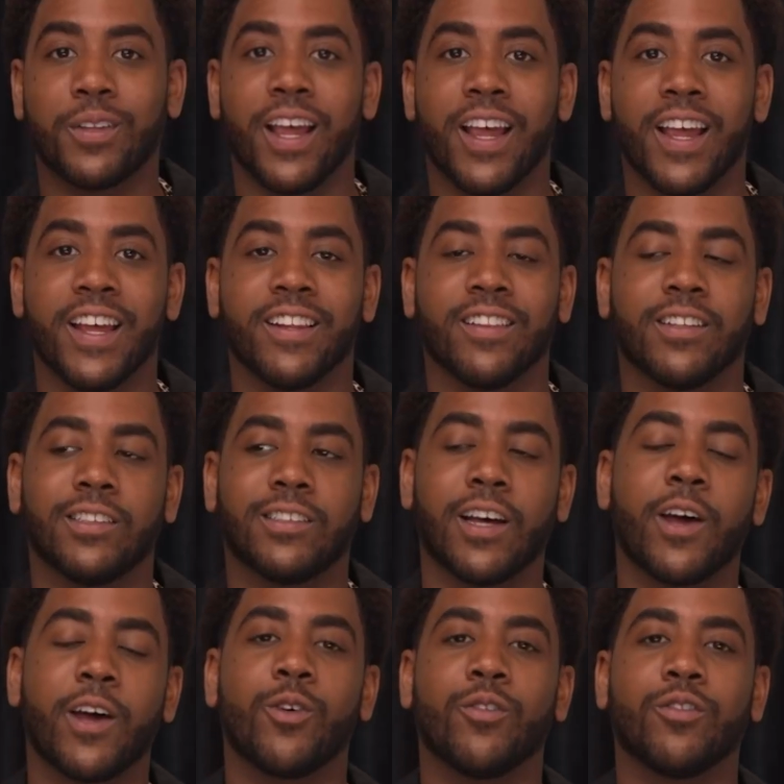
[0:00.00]
and the
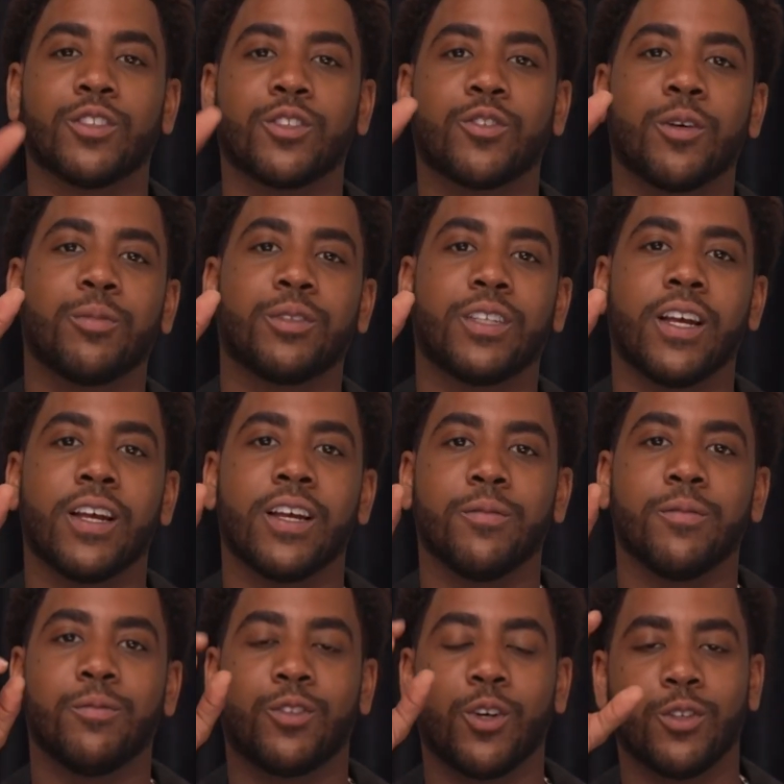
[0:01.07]
title of the script said
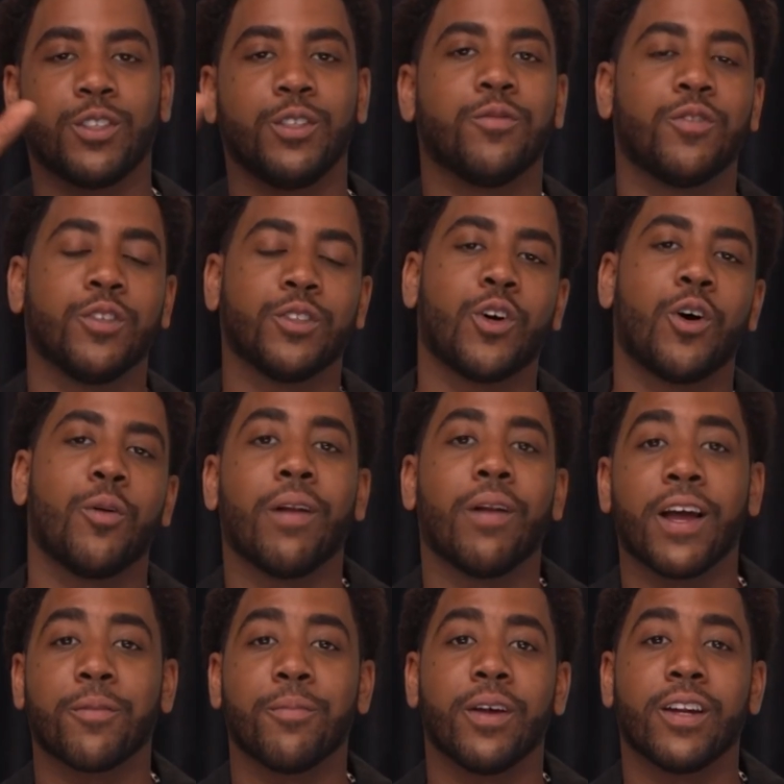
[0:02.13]
13 foot tall
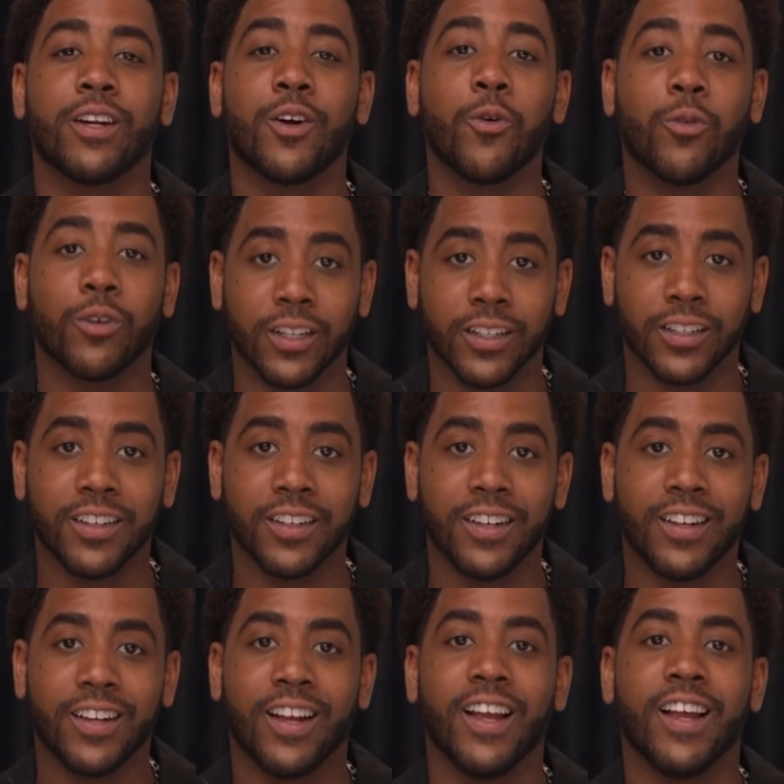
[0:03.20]
black man in Oakland.
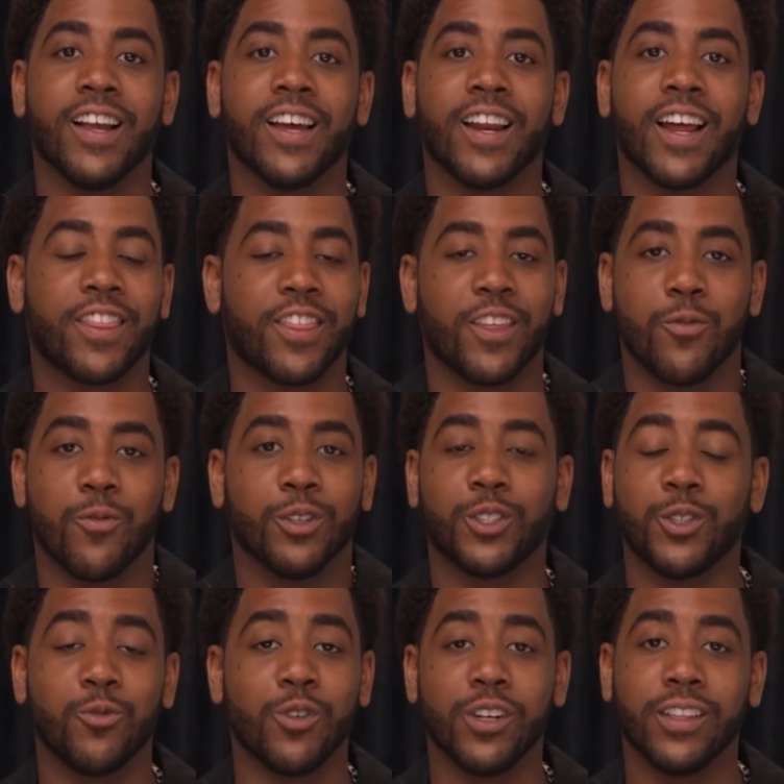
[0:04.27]
And I think once
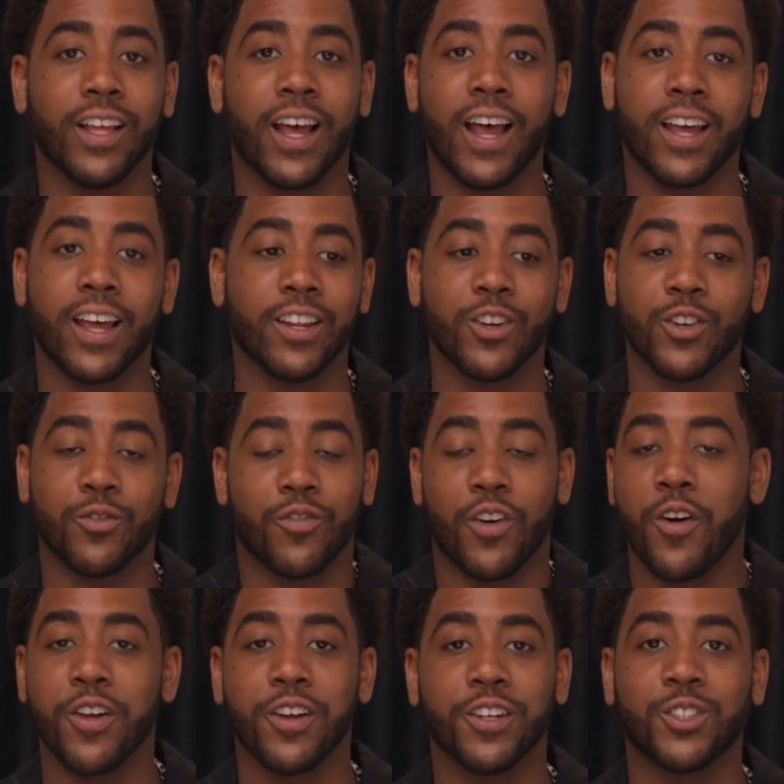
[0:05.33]
you read that, you're
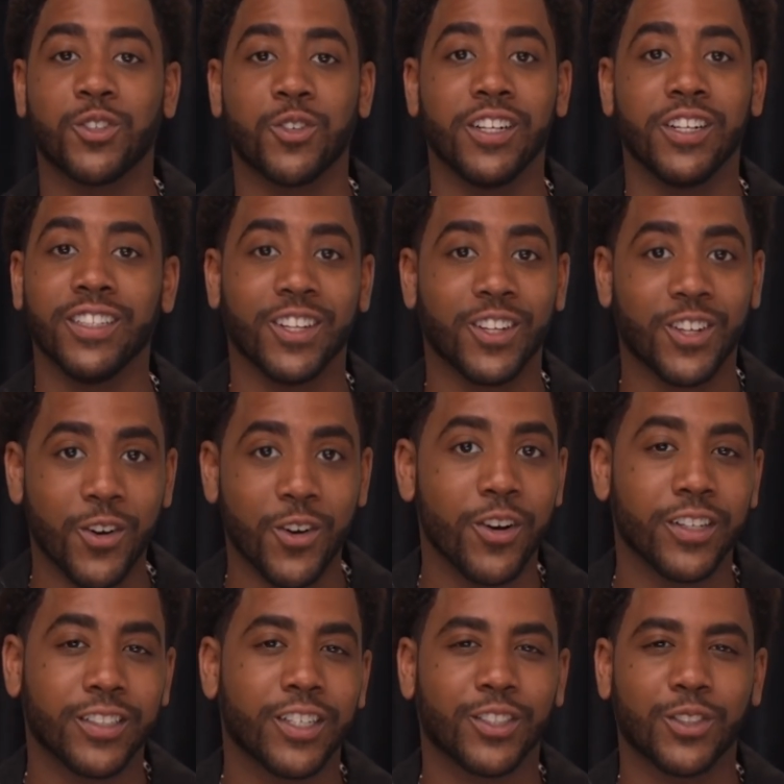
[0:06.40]
very intrigued and
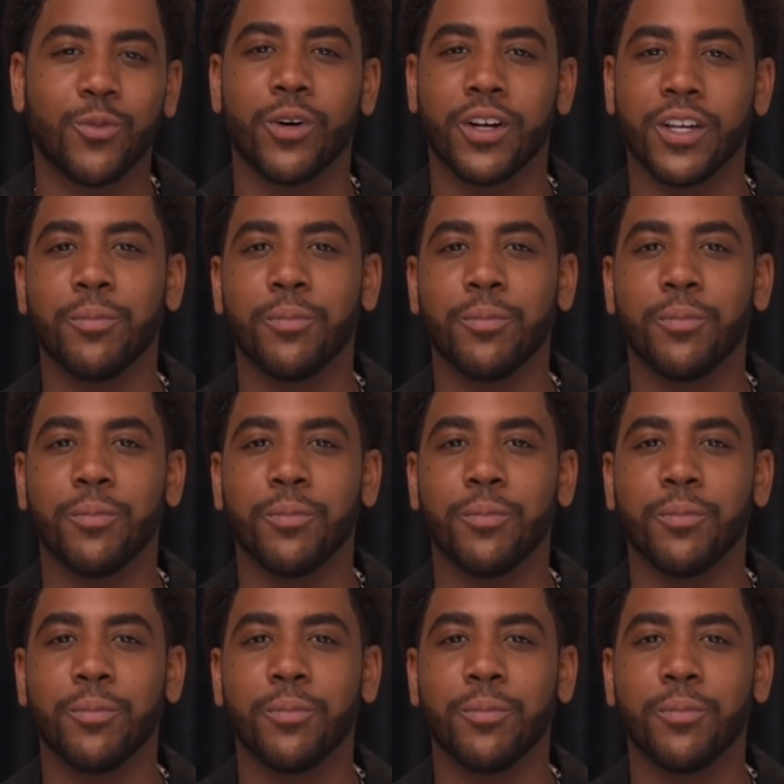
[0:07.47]
curious as to what he